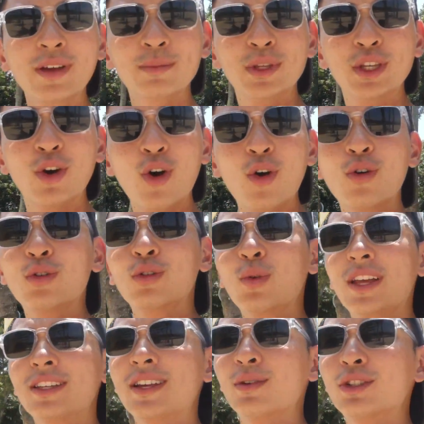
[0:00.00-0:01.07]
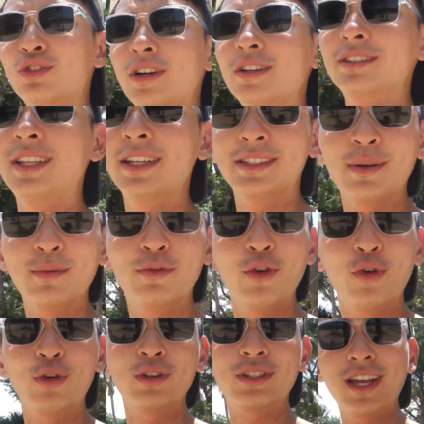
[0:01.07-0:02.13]
and behold, as I was trying to take some
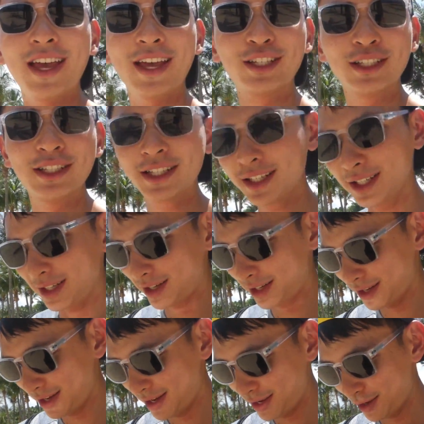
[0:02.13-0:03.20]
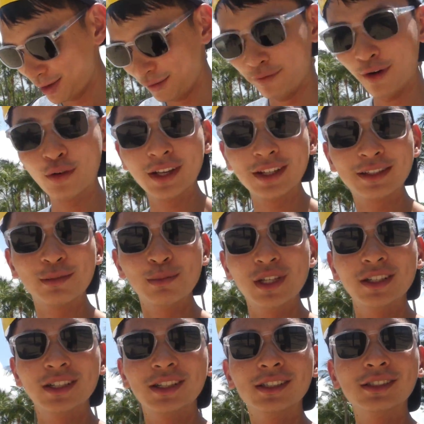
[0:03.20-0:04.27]
photos, I actually found a
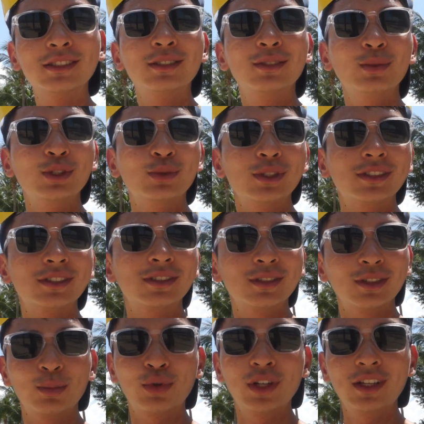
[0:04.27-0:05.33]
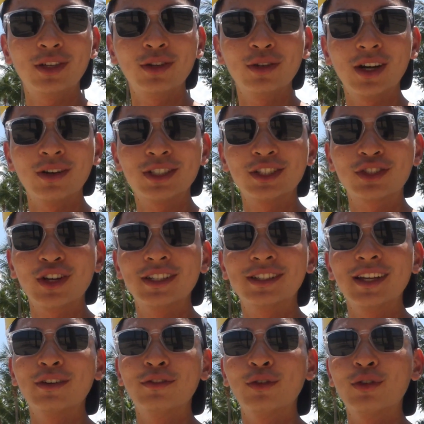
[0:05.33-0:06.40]
Smeargle, which was pretty cute. I was just trying to
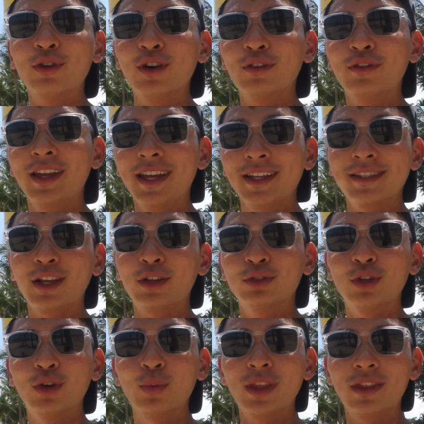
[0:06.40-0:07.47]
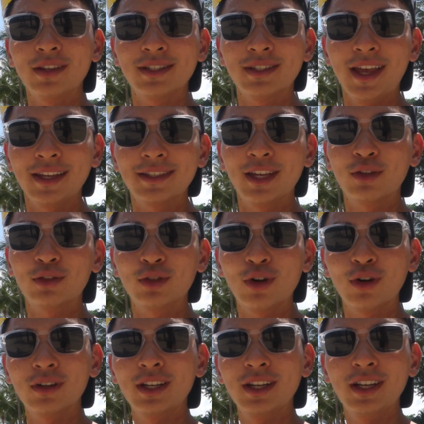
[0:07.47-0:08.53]
take a photo of an Exeggutor with an
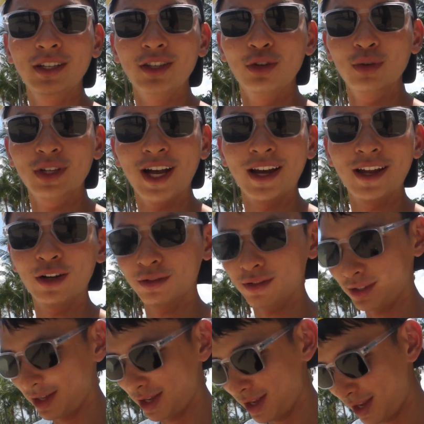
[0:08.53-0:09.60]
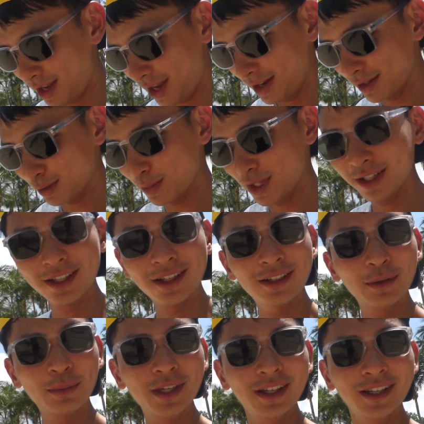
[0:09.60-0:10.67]
Exeggutor, you know, cut out, and a
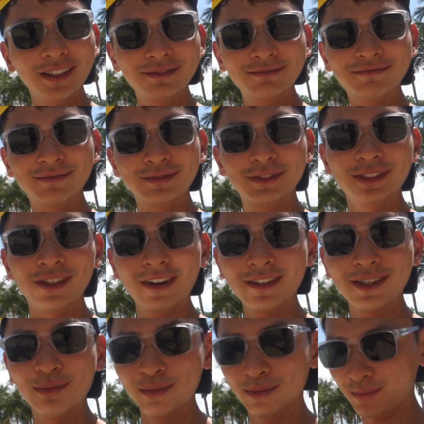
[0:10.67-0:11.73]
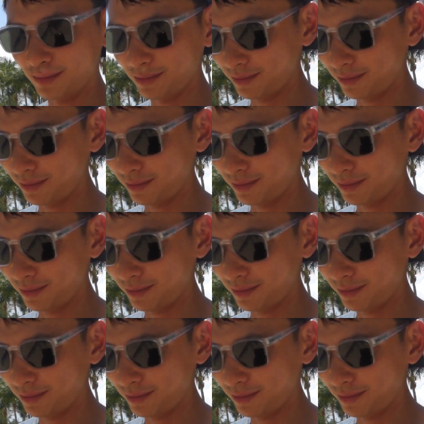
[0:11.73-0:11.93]
Smeargle appeared. Awesome.